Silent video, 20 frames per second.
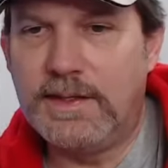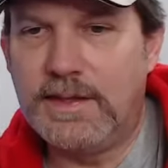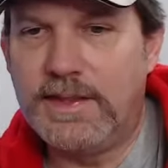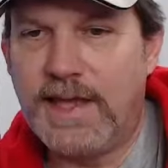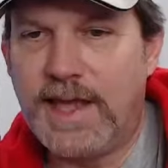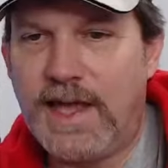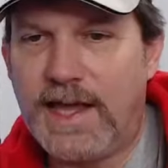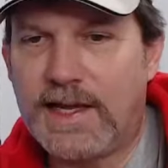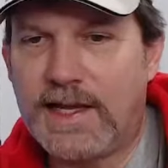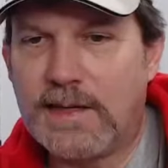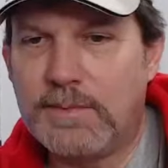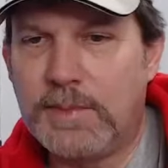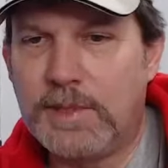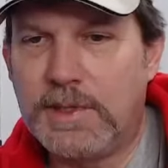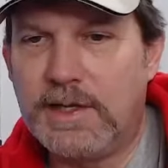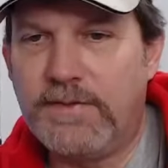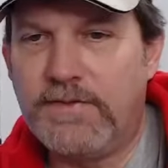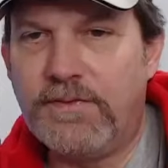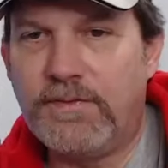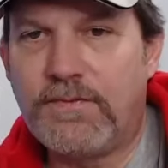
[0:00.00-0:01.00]
that could
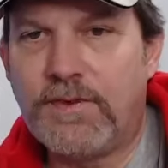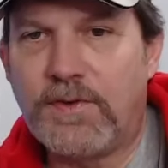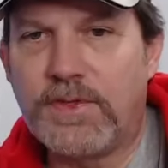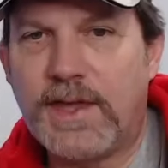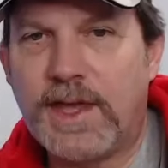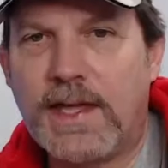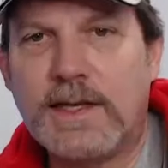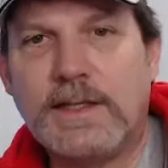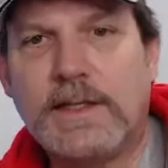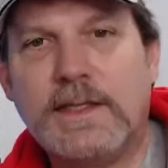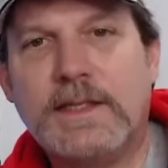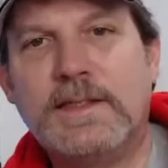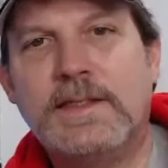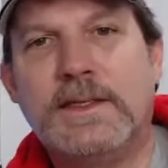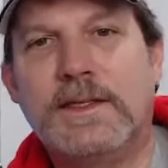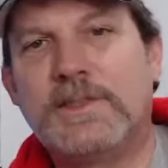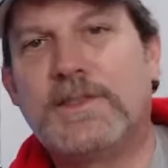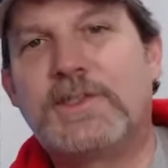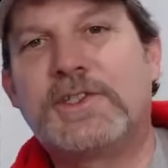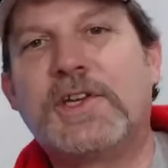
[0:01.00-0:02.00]
be for that
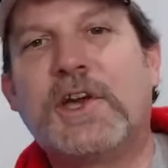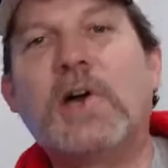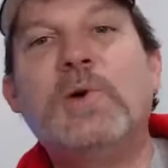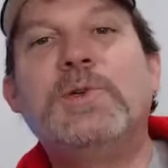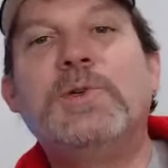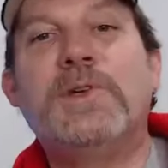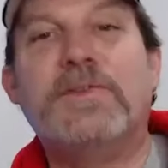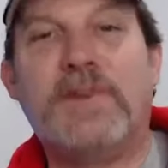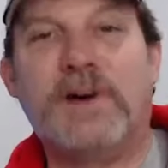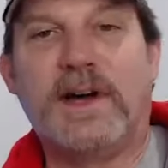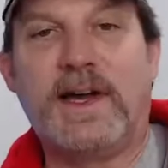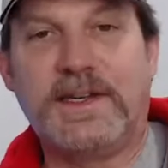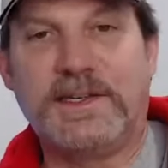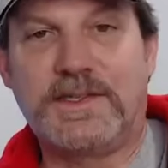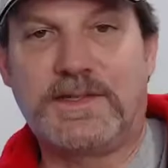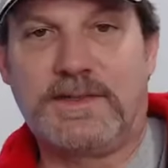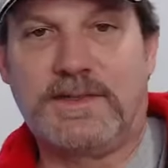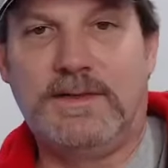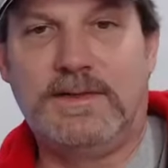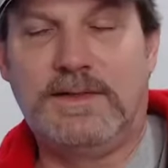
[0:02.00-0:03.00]
tow
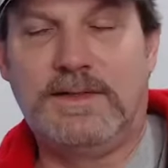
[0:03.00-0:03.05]
device.